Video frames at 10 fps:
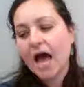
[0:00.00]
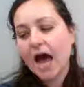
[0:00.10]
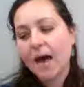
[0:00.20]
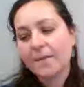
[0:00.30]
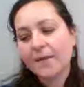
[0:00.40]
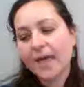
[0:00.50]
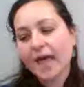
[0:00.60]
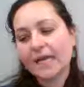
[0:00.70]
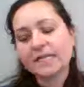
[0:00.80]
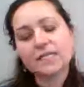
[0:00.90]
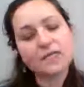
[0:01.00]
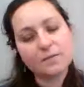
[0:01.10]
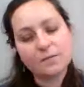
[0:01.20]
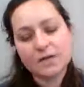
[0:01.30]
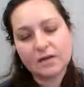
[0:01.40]
And it's a
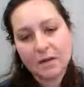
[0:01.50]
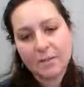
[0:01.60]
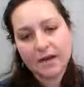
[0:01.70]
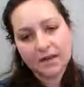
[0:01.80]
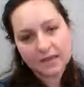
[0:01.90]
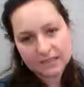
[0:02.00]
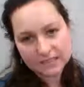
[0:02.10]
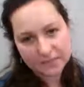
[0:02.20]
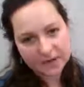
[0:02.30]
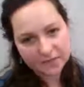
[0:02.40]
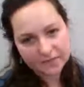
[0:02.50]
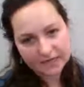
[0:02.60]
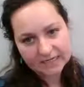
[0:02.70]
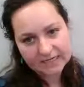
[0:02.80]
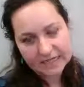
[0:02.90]
Cuban-American inspired
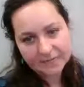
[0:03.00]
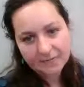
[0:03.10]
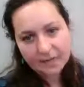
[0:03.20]
fantasy.